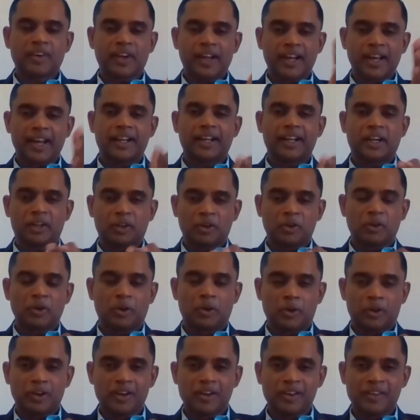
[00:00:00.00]
related
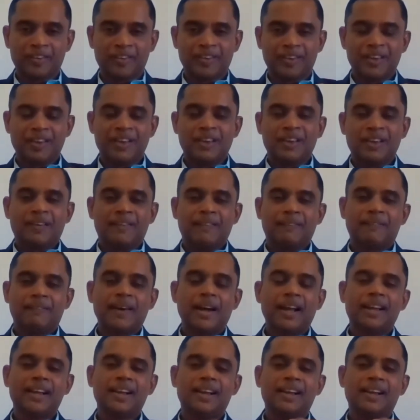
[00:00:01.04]
calls
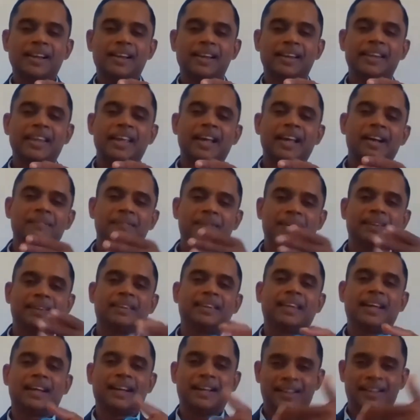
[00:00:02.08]
while they are with
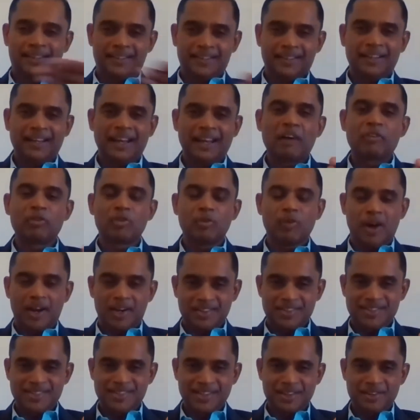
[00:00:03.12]
their loved
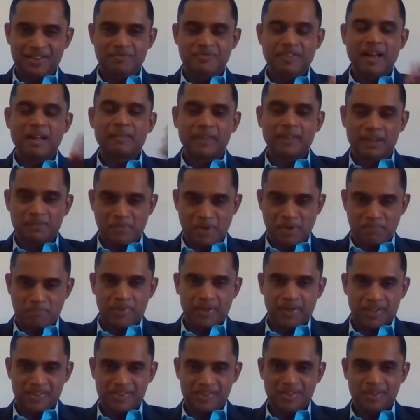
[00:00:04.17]
ones, family
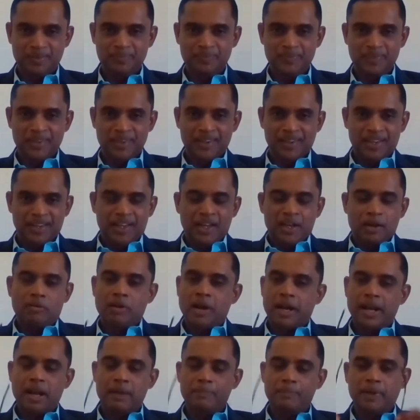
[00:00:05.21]
members.
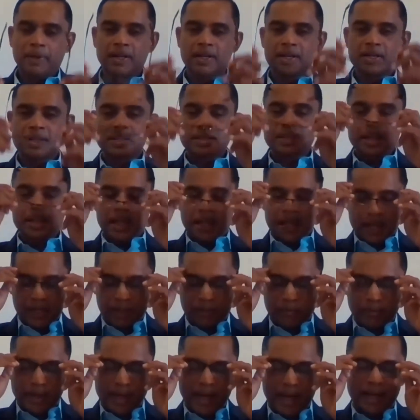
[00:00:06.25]
What happens, uh,
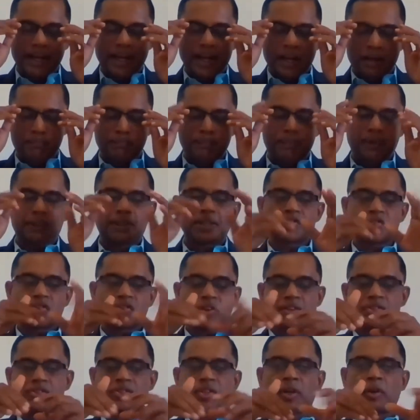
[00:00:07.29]
it will end up with a
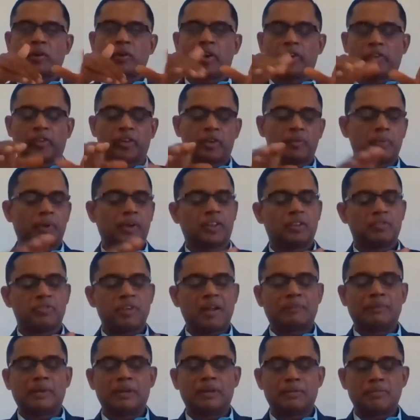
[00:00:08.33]
stress situation because the
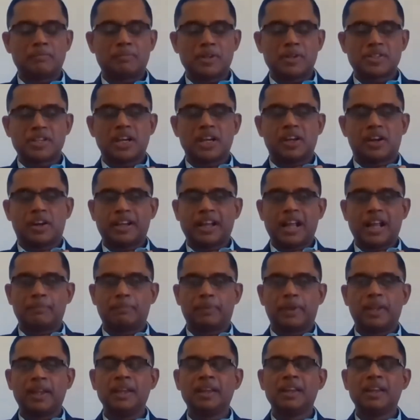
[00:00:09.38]
family members are not
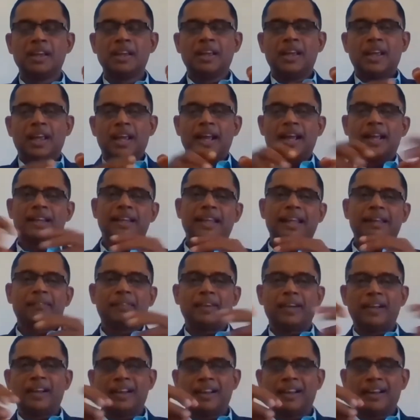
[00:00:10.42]
happy and they
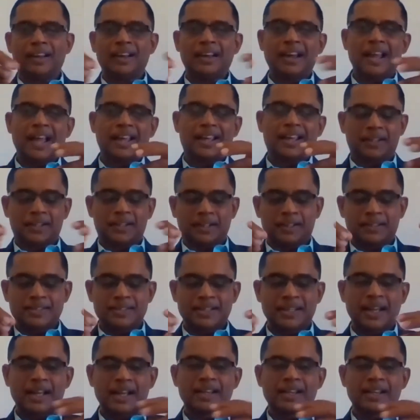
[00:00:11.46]
will like
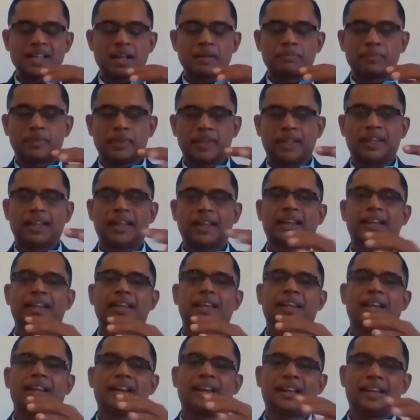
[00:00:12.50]
tell something and
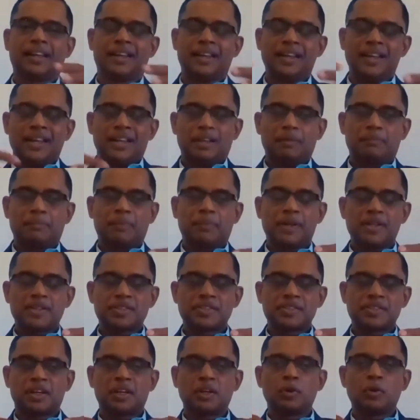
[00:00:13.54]
then the, the
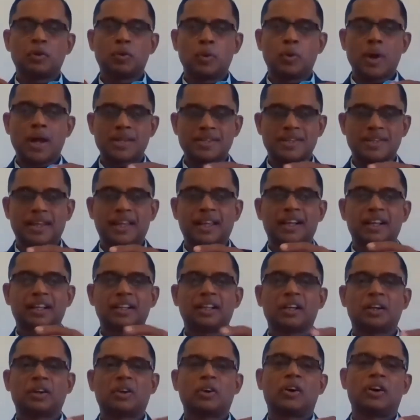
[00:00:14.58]
person who has taken
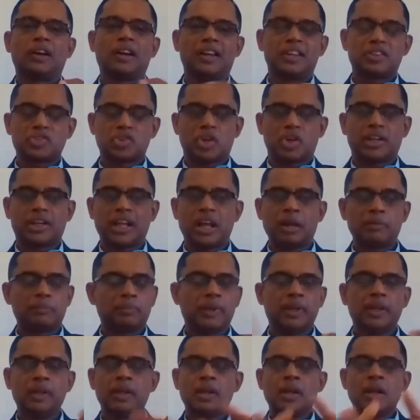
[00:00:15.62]
the call is not
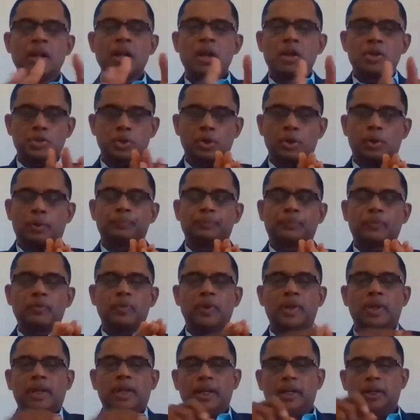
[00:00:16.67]
happy. So
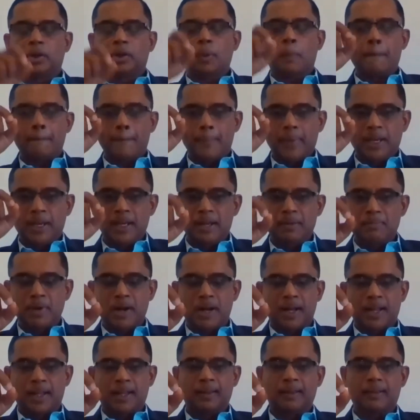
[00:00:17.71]
we need to
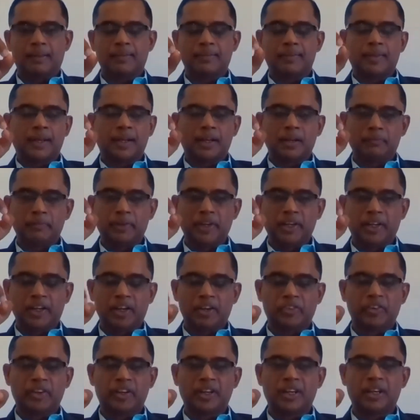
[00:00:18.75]
minimize the
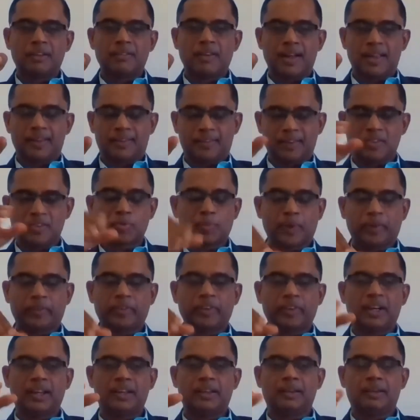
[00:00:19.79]
communication device,
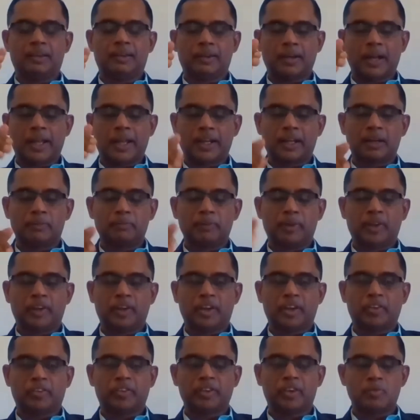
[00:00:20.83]
especially like
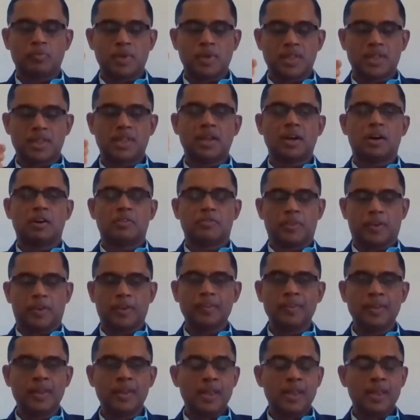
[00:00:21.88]
communication with the office.